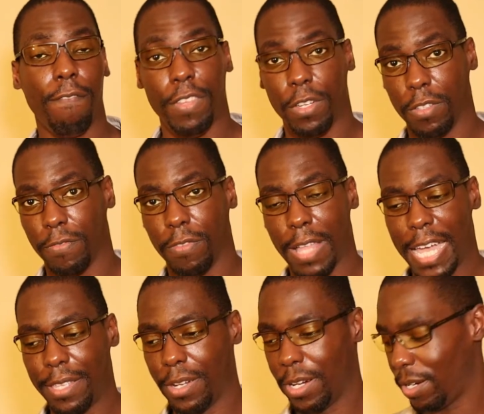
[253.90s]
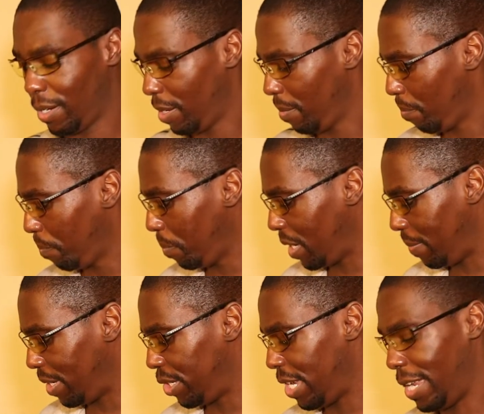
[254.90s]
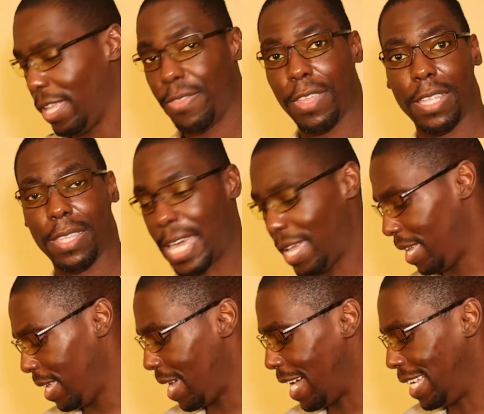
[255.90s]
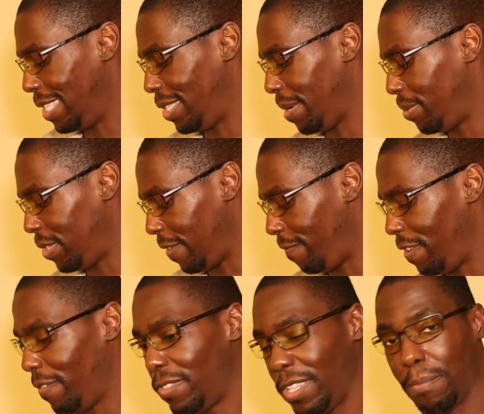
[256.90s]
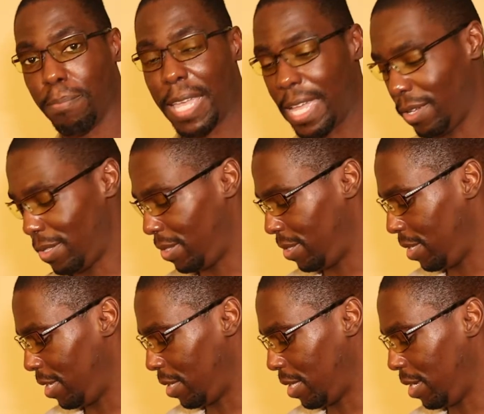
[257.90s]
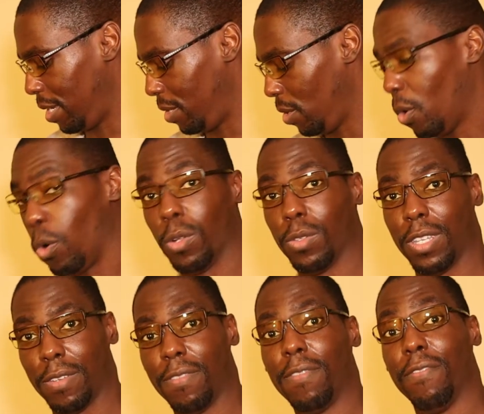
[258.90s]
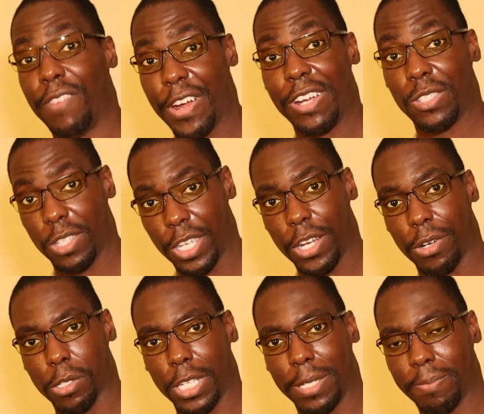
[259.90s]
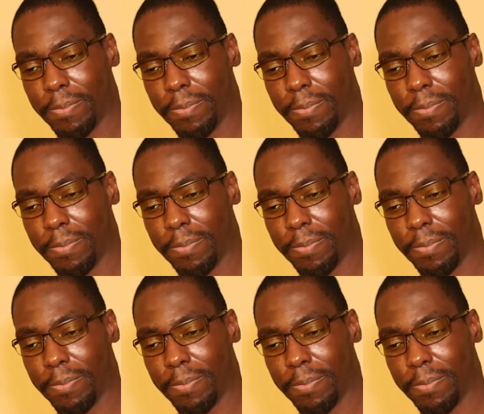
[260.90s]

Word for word: field flattener, pretty much anything that adds up to 15 pounds, it can hold it very securely.